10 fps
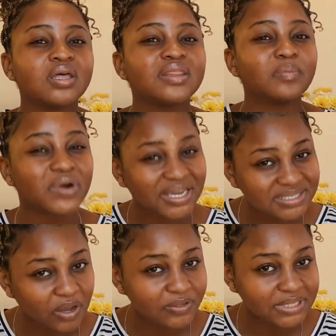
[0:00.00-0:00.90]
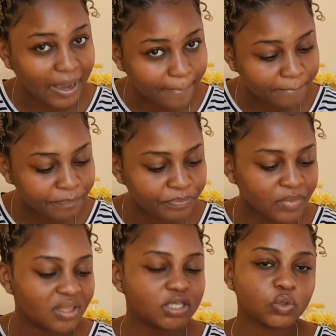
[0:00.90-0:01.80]
the price goes up.
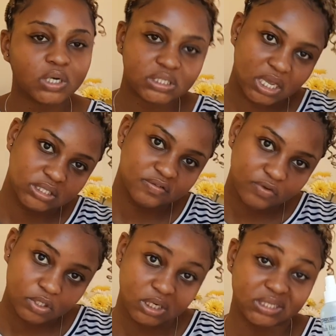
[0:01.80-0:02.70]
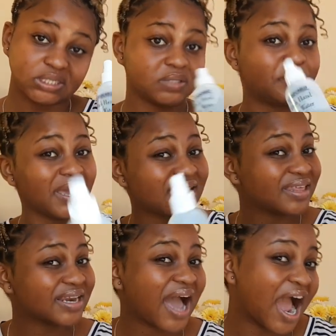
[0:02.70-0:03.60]
This one is $84. It's better
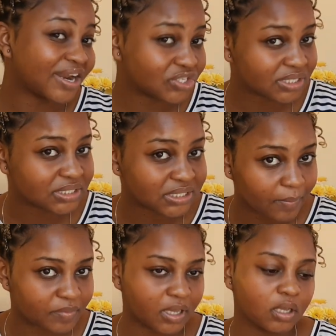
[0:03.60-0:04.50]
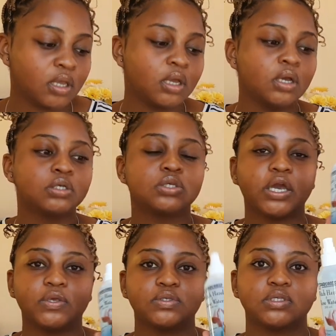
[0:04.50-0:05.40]
than a hundred and something. So I
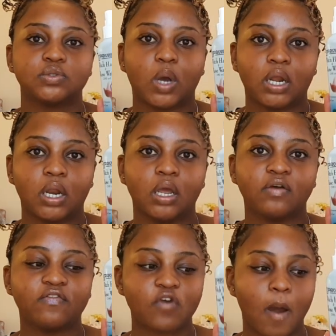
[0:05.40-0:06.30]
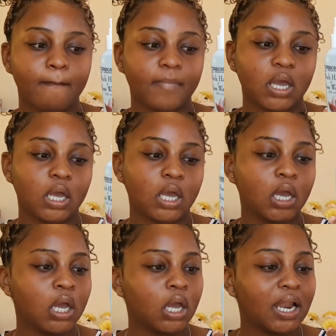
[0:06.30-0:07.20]
use this one from
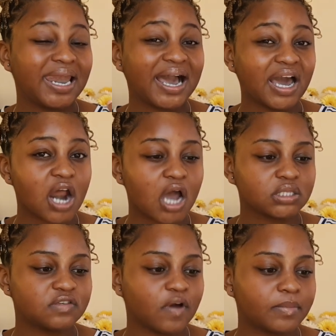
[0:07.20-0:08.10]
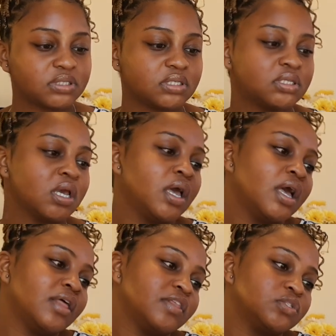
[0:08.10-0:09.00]
Langerhans pharmacies.
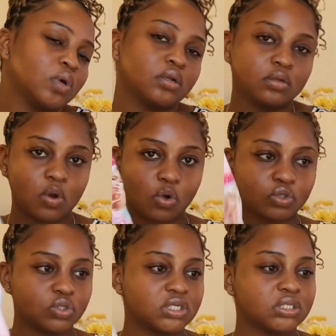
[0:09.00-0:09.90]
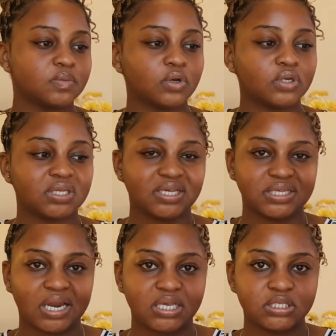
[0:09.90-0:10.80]
This one also just because it has a
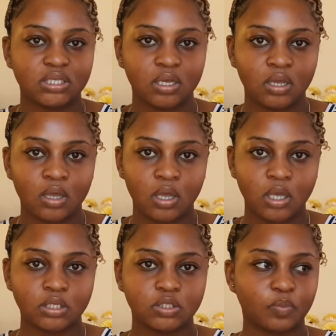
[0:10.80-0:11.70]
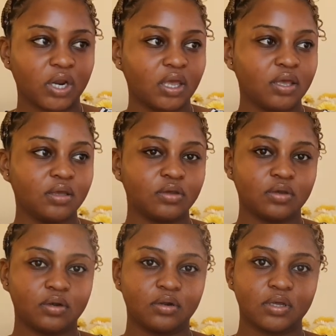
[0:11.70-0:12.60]
nice spray,
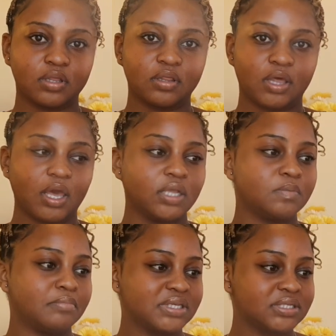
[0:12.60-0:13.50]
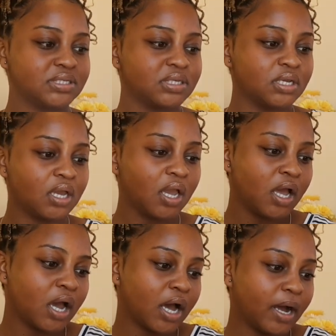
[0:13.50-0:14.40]
you look there, mist.
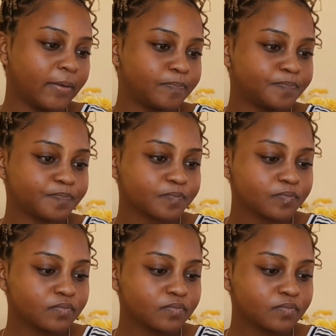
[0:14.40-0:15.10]
Um,